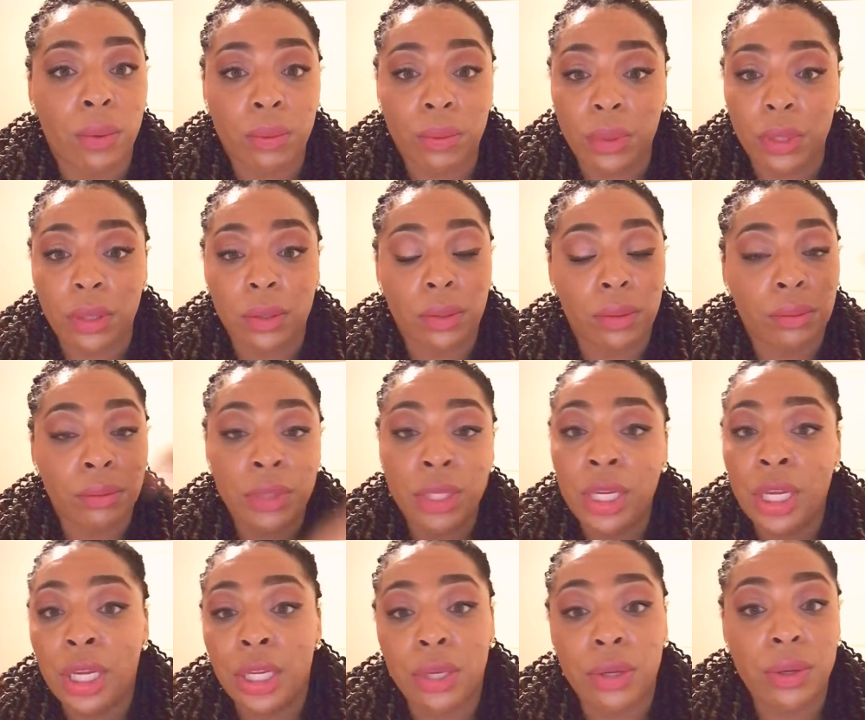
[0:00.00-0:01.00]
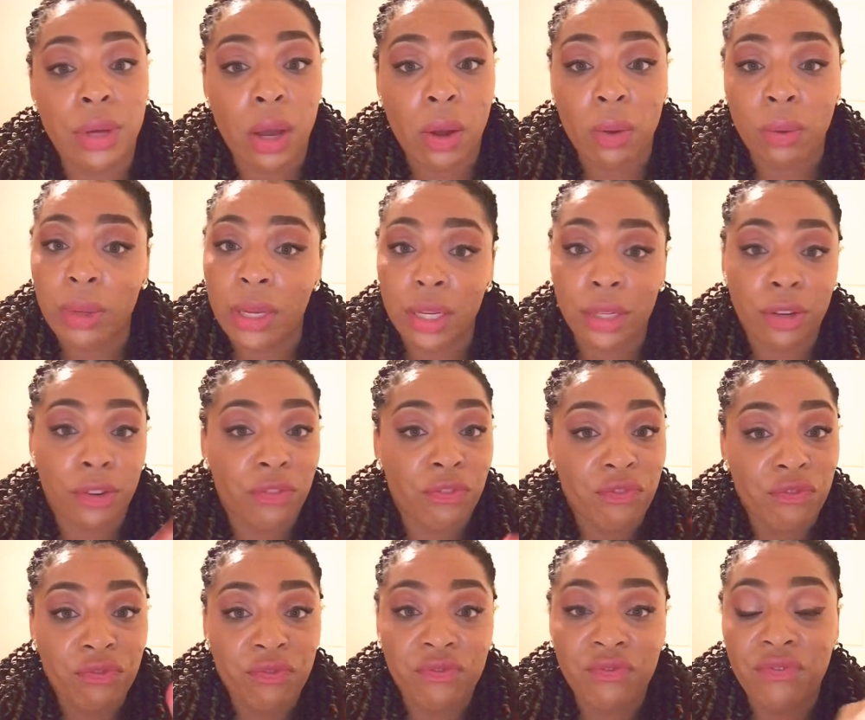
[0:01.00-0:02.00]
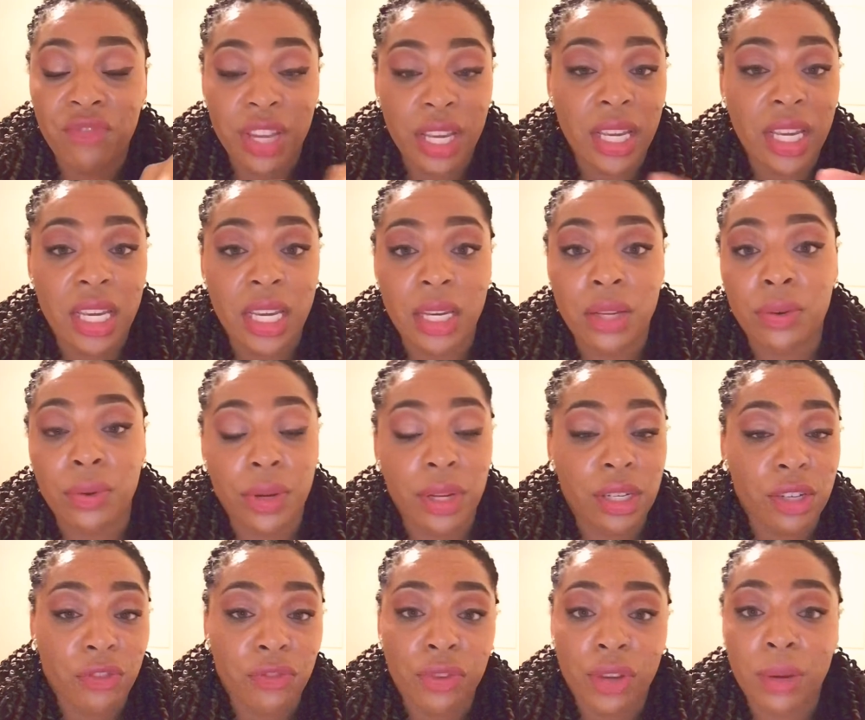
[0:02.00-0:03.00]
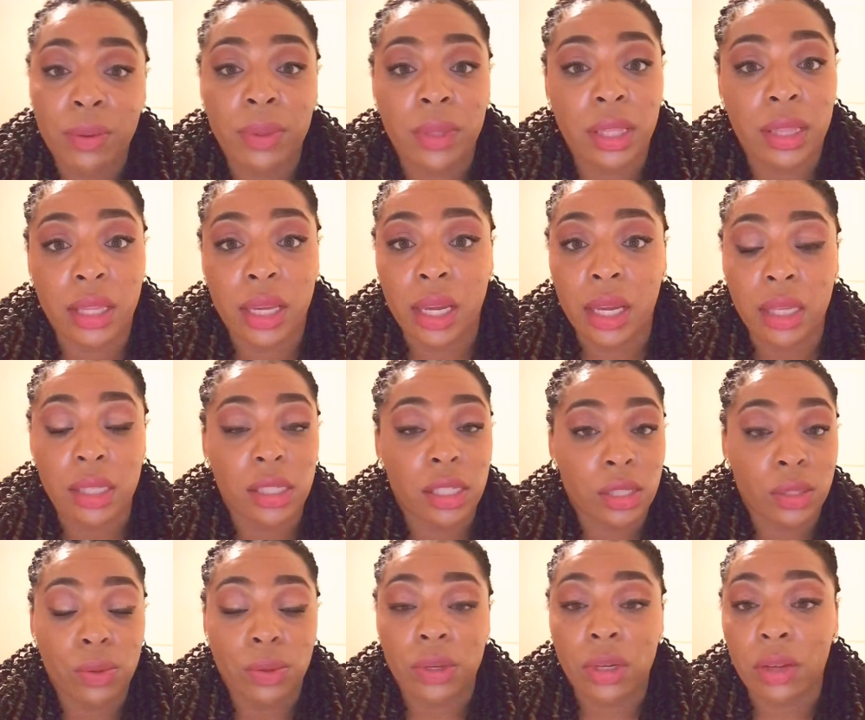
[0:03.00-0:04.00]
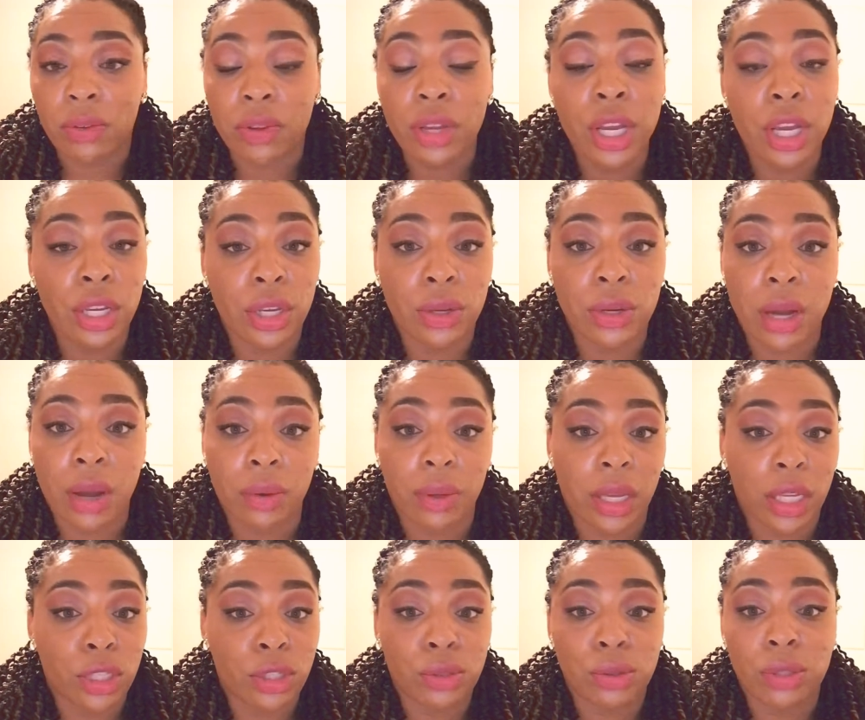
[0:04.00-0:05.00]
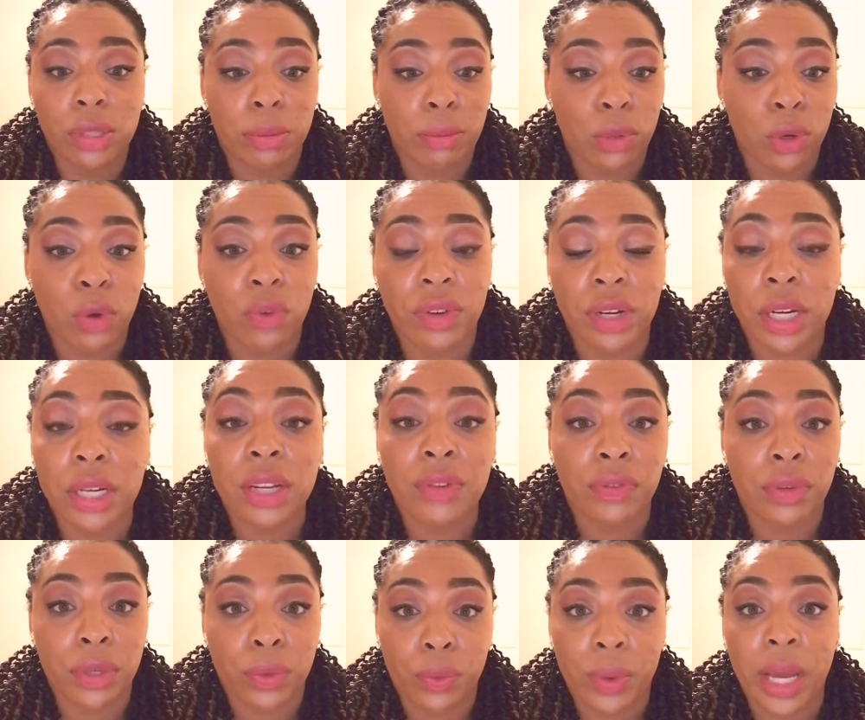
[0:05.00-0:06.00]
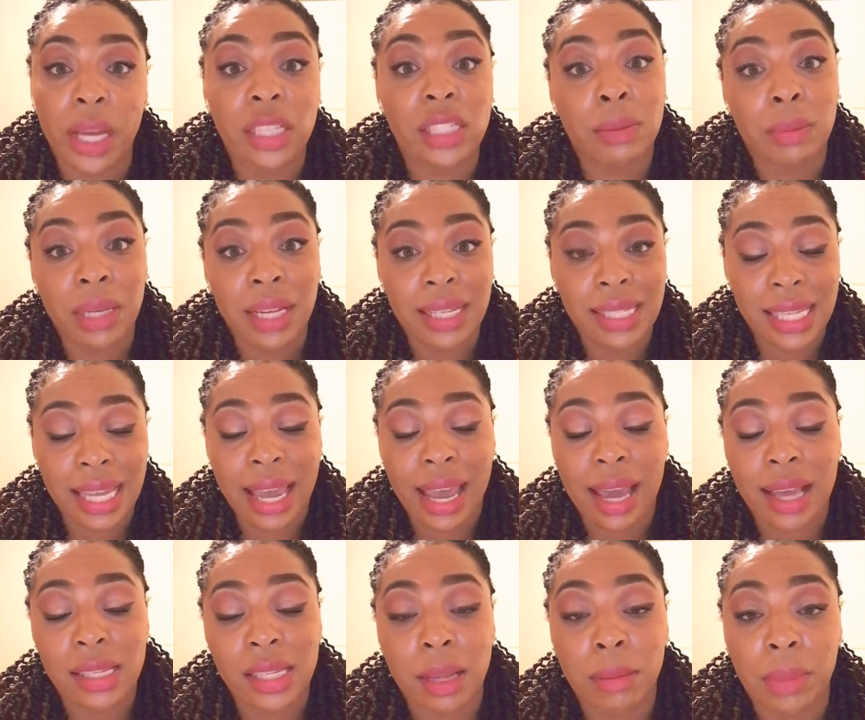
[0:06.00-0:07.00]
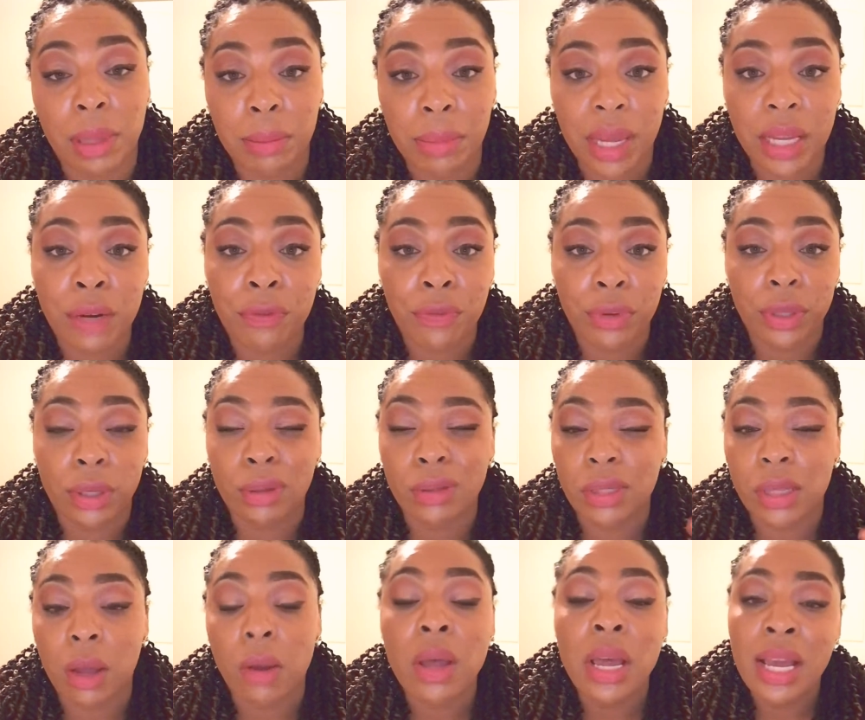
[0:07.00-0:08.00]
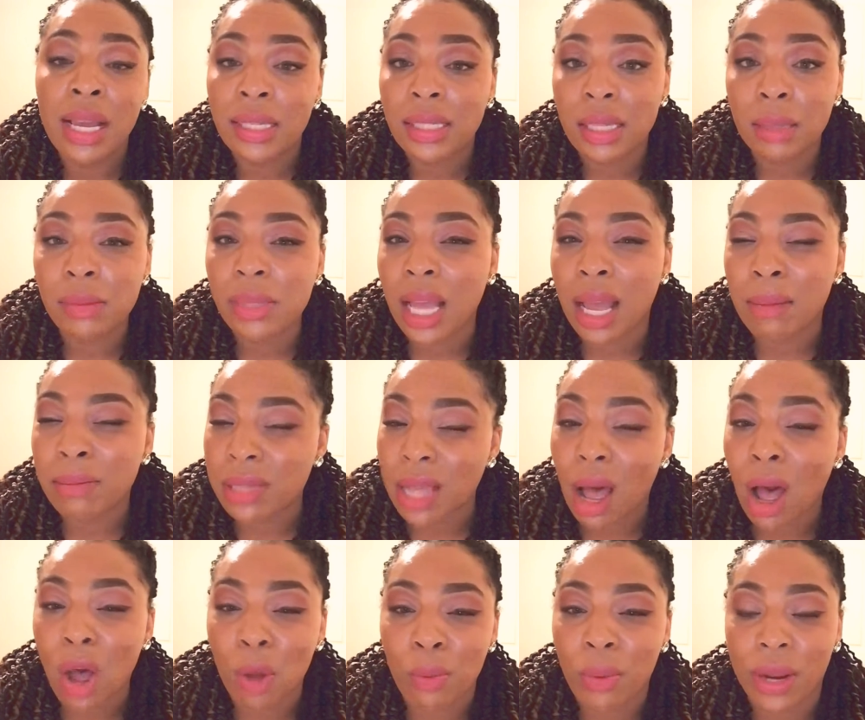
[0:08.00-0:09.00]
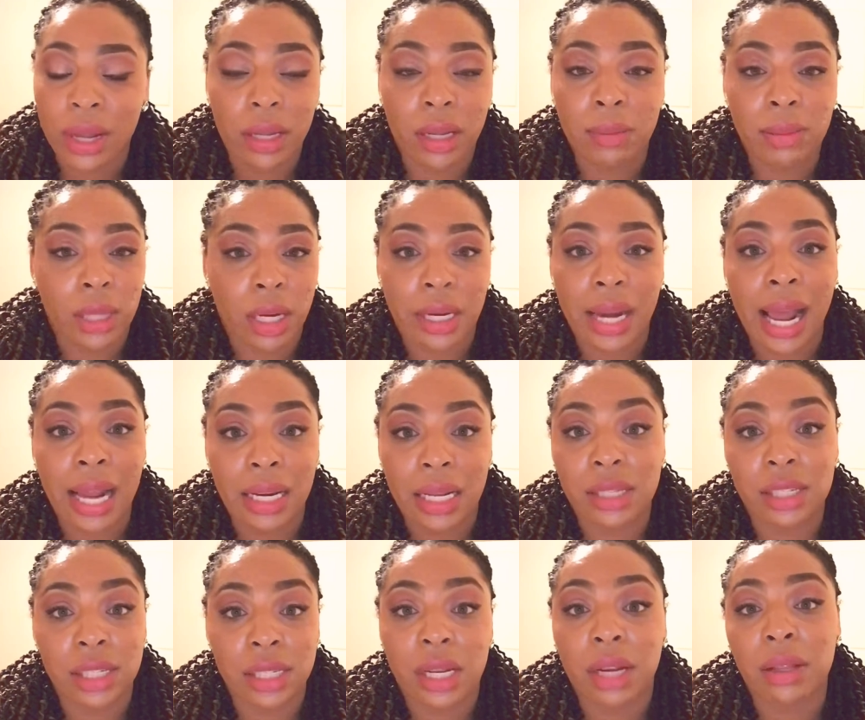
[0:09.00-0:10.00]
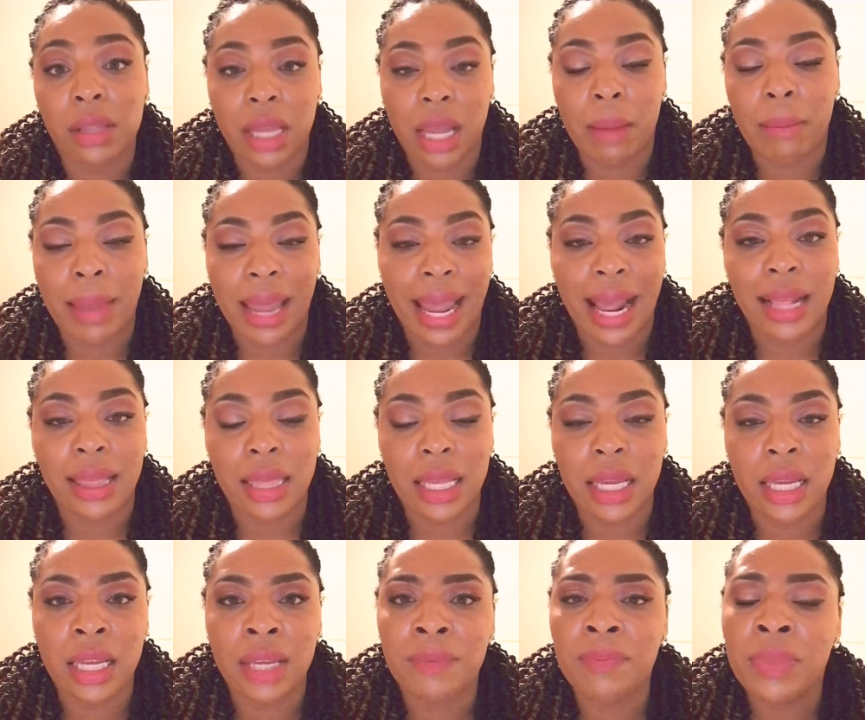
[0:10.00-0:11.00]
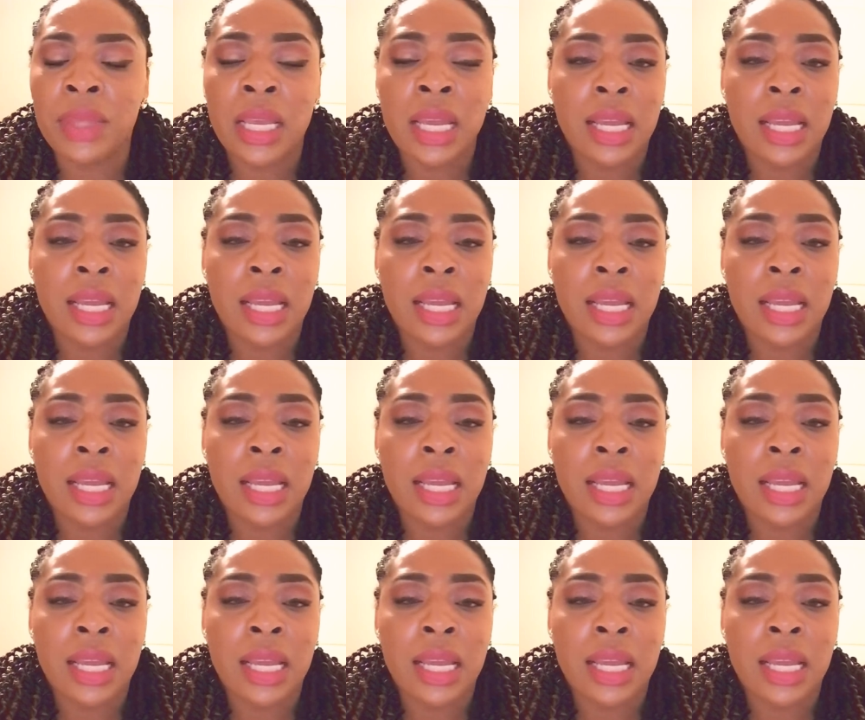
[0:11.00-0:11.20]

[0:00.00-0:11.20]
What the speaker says: will intervene or interfere with the thing to sort of, get you to move in a different direction because he has something better for you. So sometimes all breakups are not necessarily a bad thing.